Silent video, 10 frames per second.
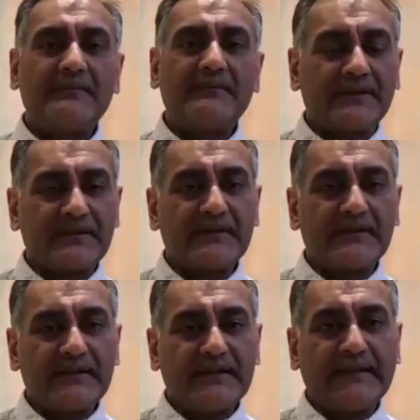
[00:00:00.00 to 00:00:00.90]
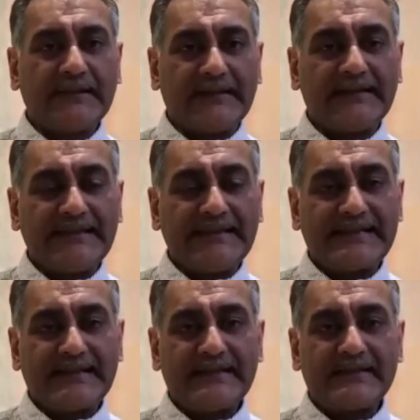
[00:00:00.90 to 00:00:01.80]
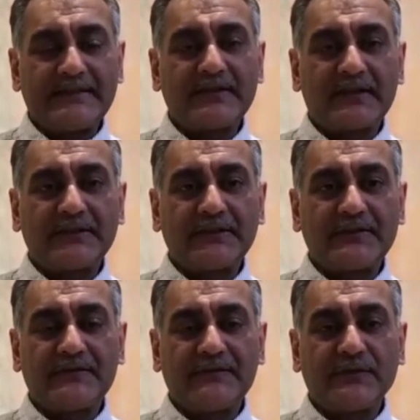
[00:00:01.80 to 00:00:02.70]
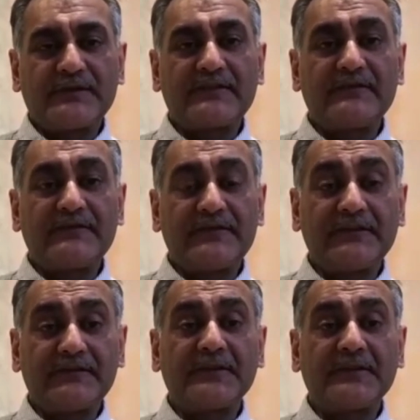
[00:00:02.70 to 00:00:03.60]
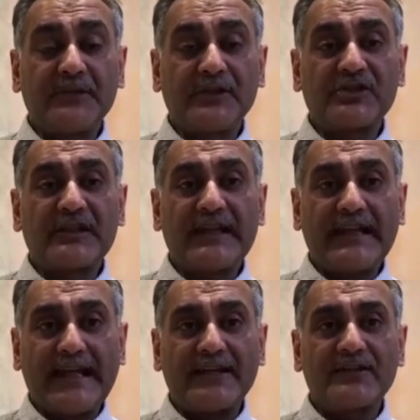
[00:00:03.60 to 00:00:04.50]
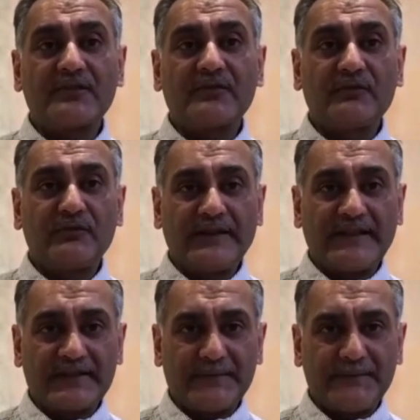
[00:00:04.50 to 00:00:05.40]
because in these scenarios, the foot is very, very much at risk.